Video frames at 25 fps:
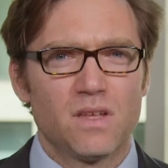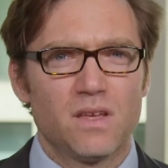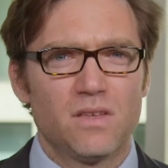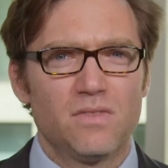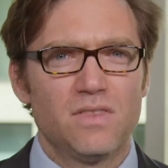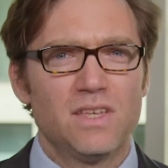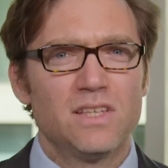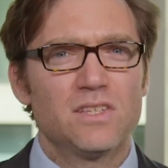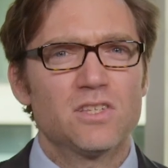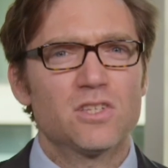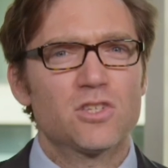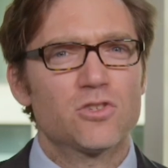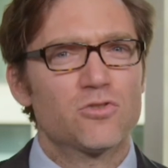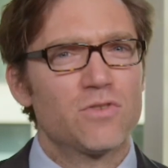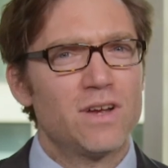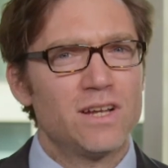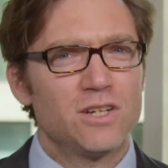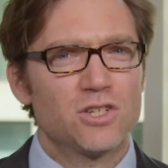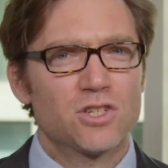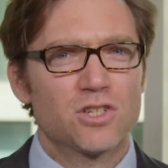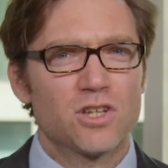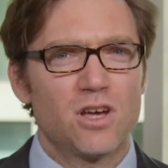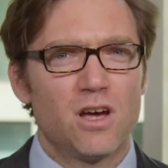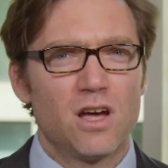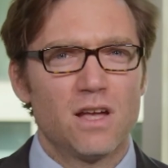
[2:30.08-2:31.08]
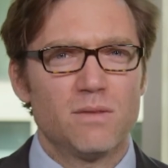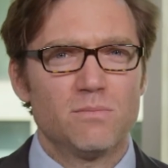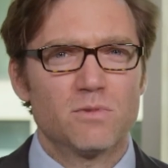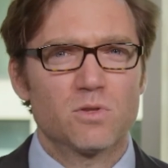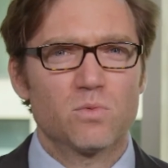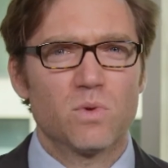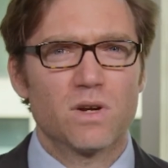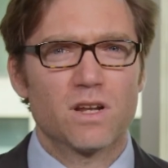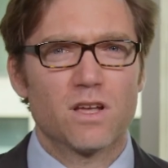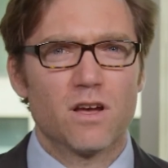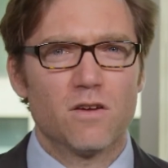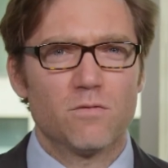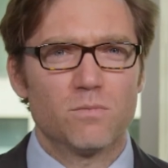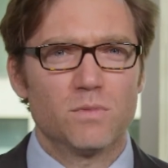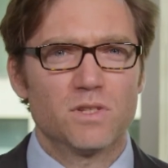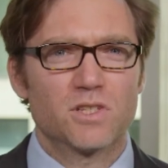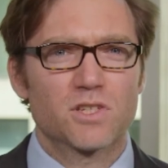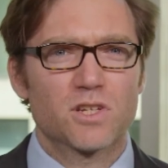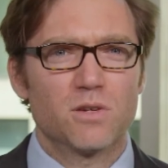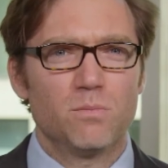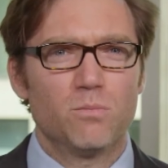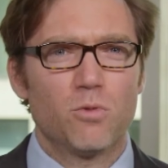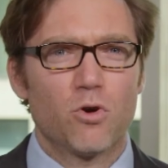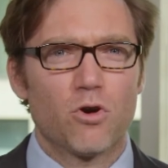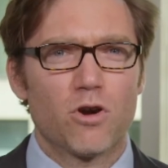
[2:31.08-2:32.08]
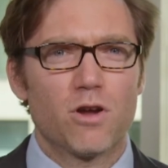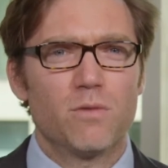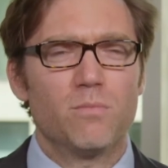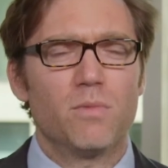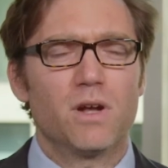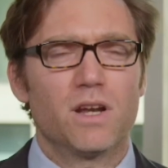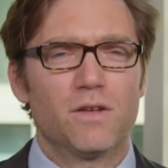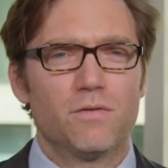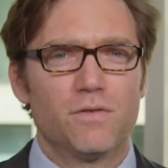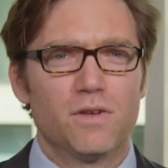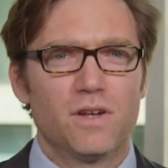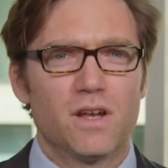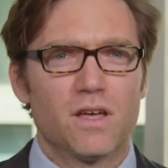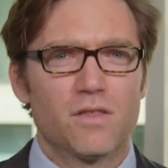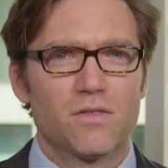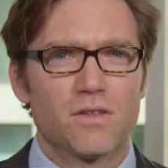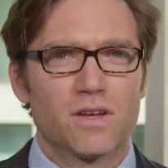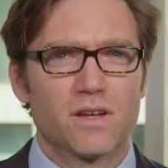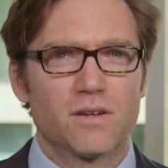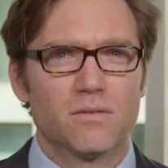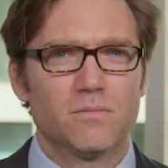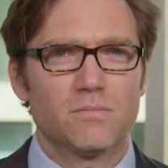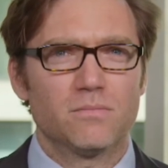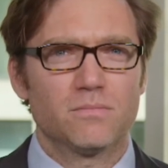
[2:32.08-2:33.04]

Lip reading: These are strange times when governments can borrow money for nothing.